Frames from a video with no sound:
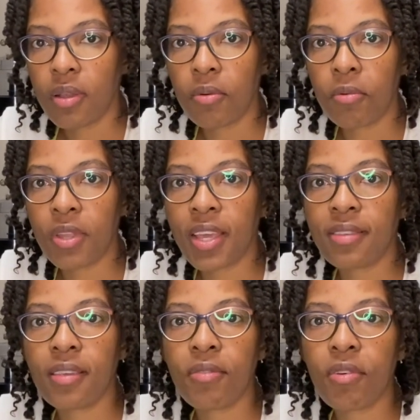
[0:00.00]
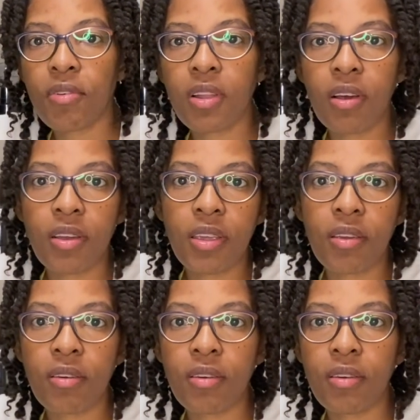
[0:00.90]
When I say very long
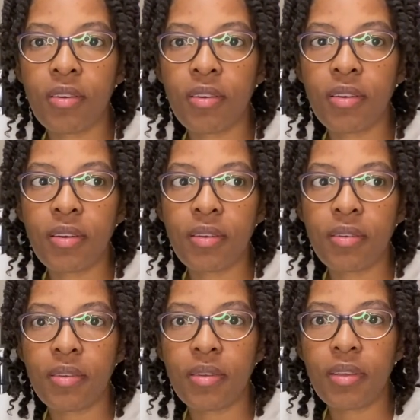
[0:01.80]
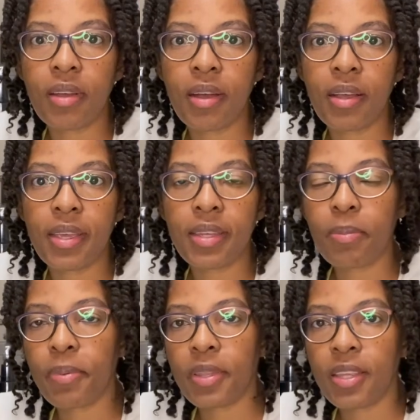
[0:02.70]
hair,
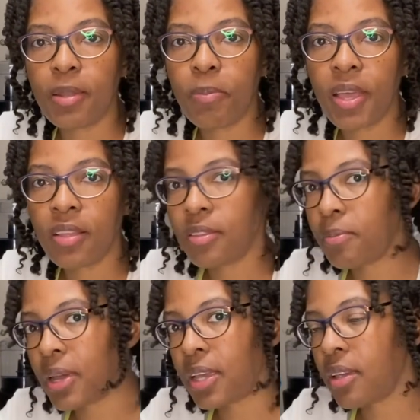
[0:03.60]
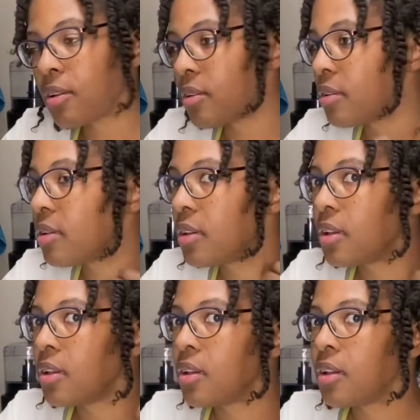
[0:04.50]
it depends. My hair,
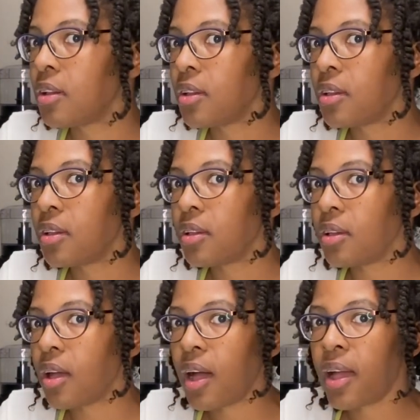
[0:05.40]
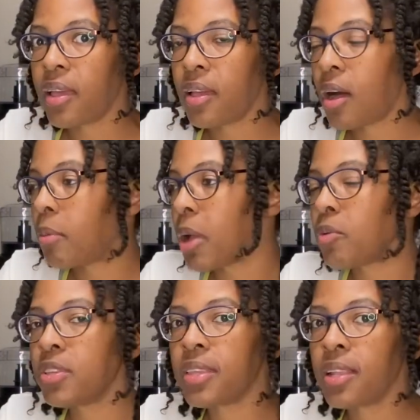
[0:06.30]
I
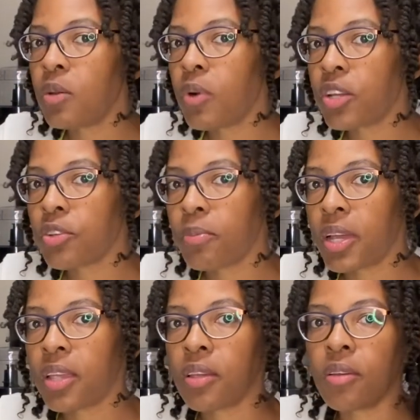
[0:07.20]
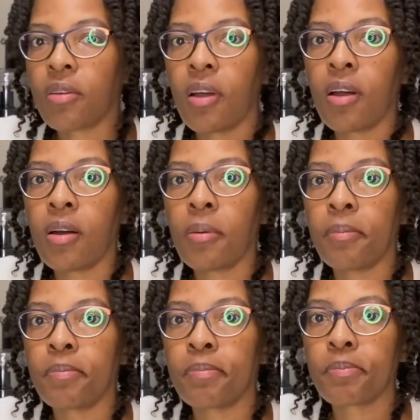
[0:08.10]
recently washed my hair,
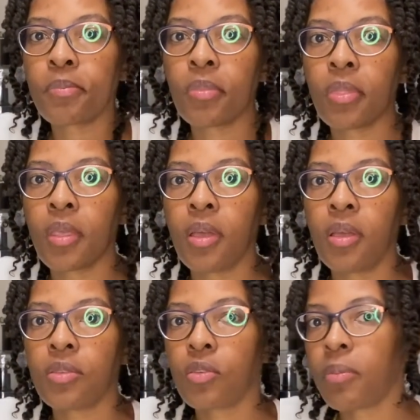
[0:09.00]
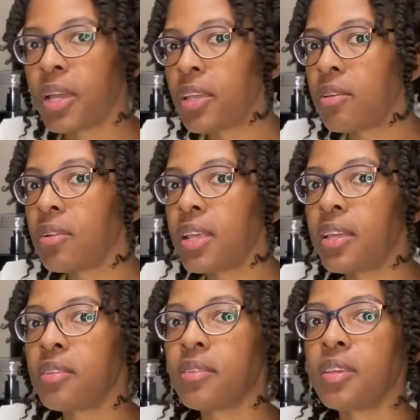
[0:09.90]
so my hair
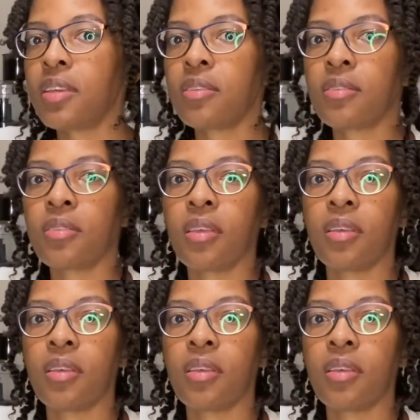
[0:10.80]
length is,